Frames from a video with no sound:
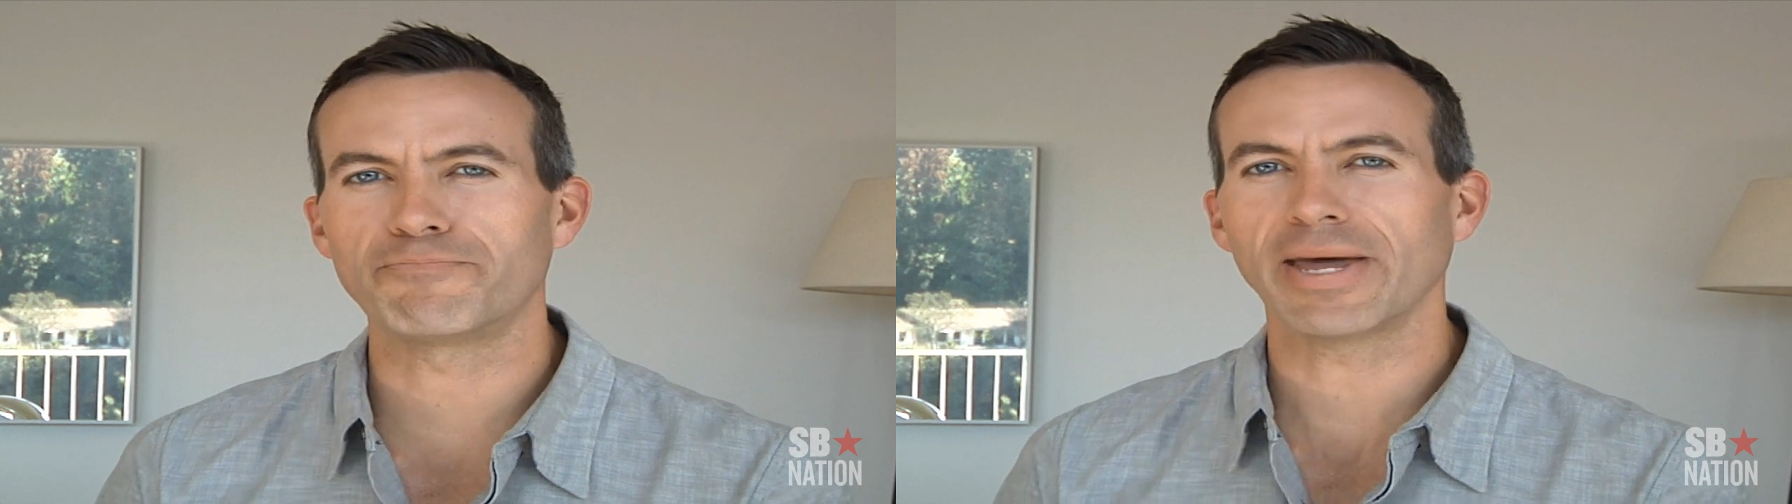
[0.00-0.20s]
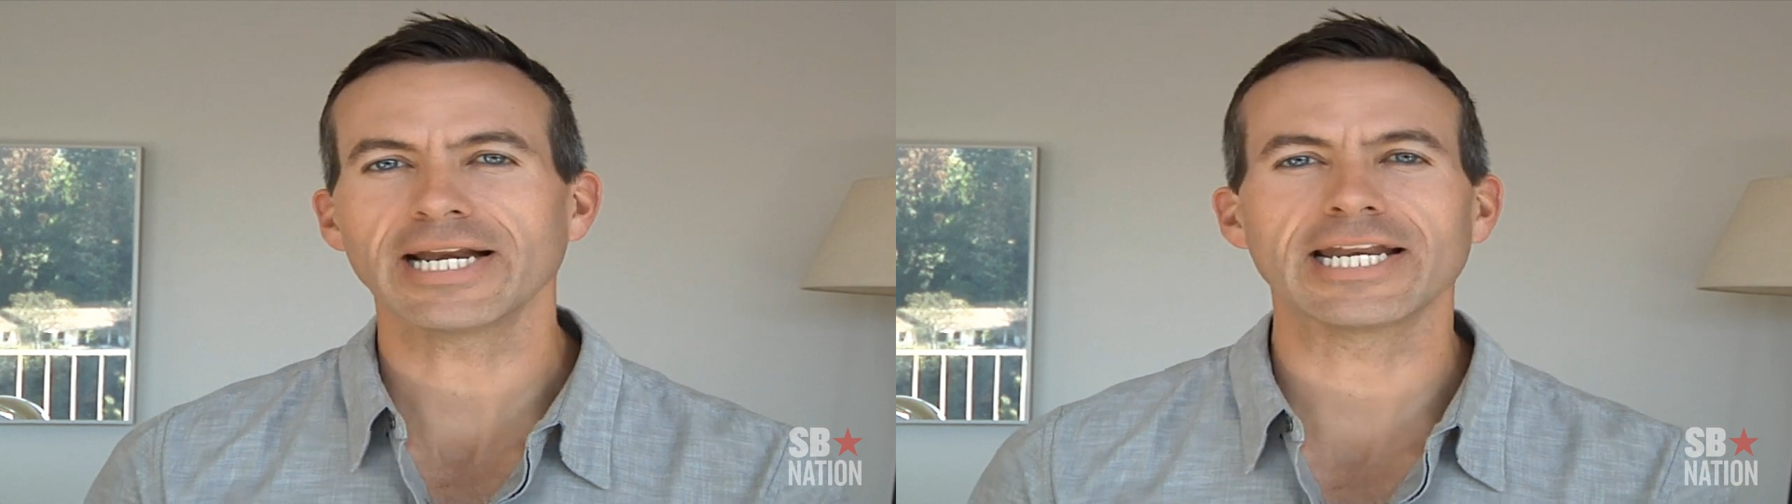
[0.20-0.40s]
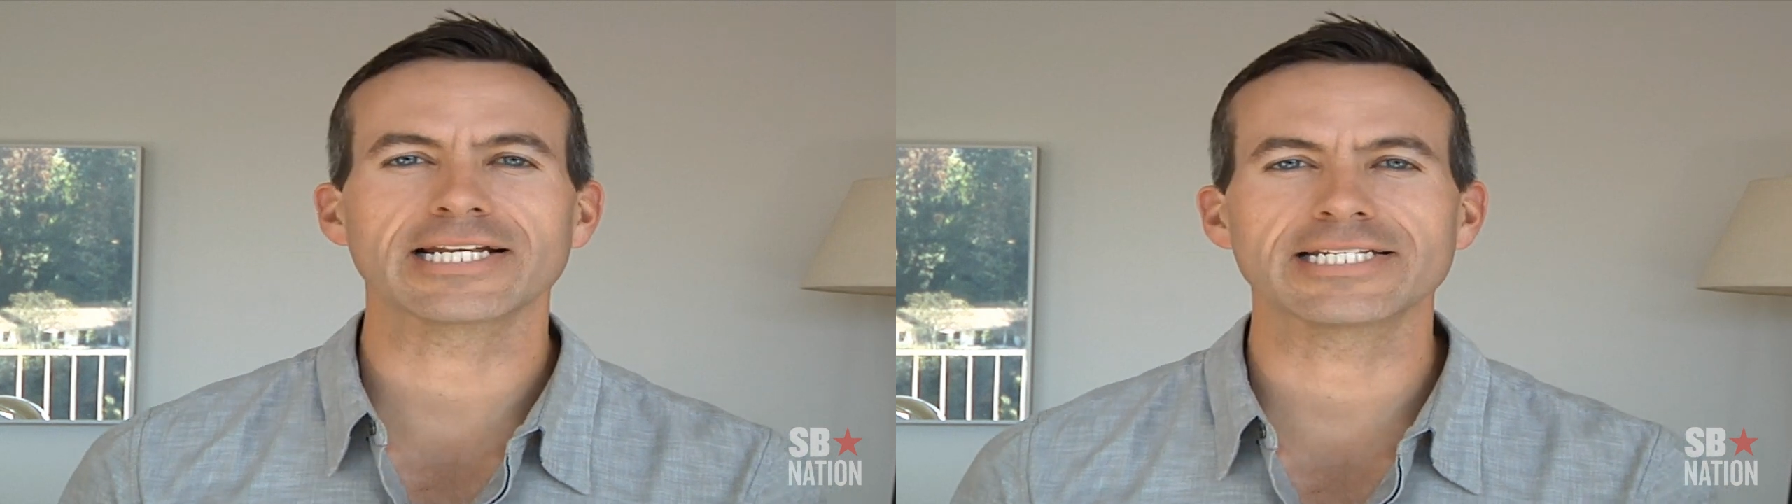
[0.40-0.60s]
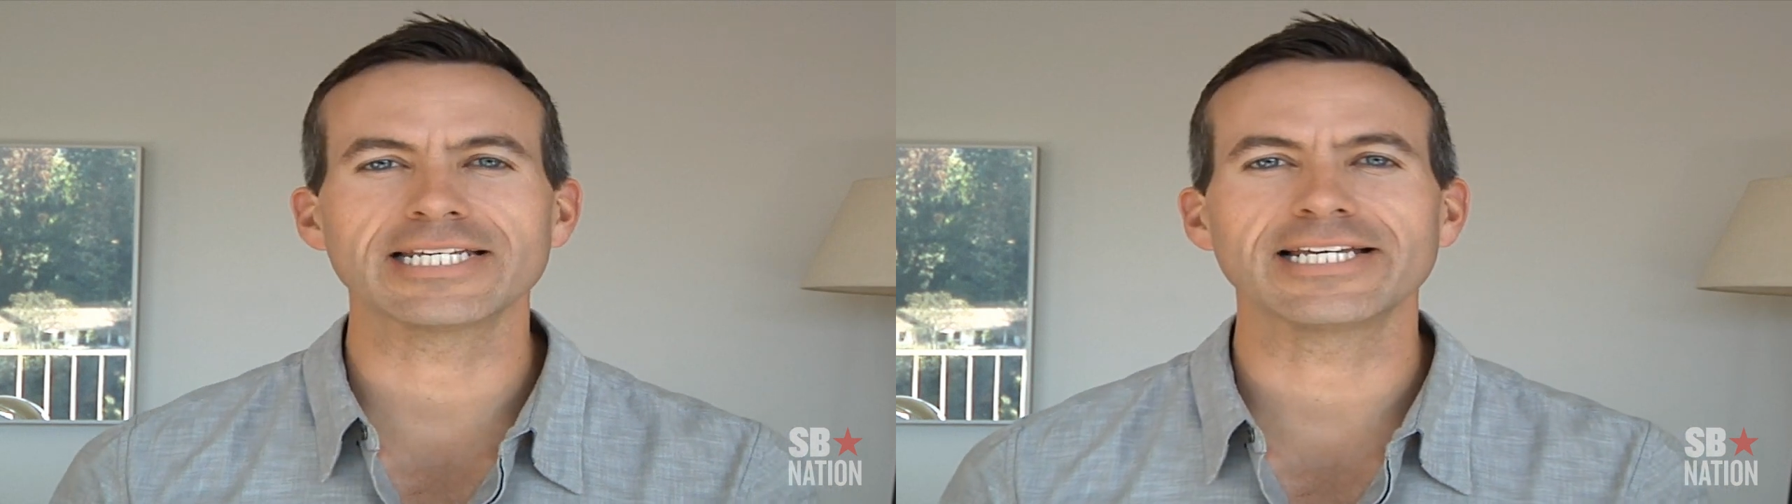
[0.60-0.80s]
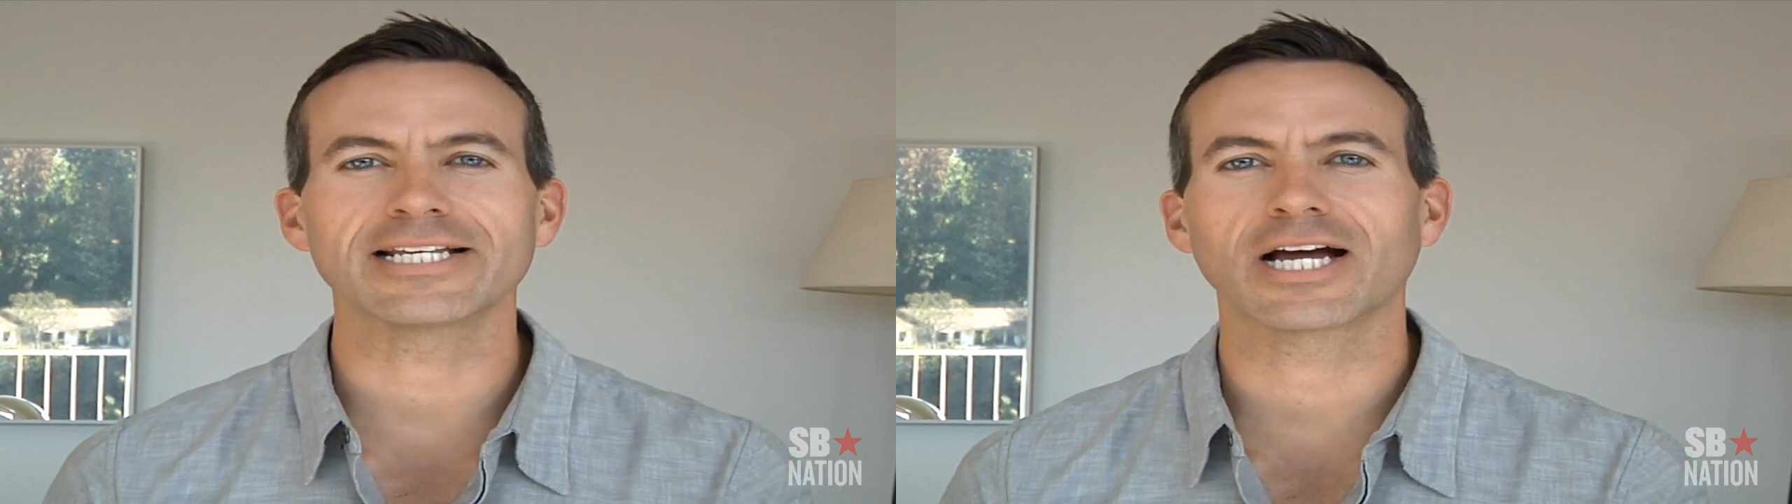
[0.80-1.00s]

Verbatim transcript: Benedictine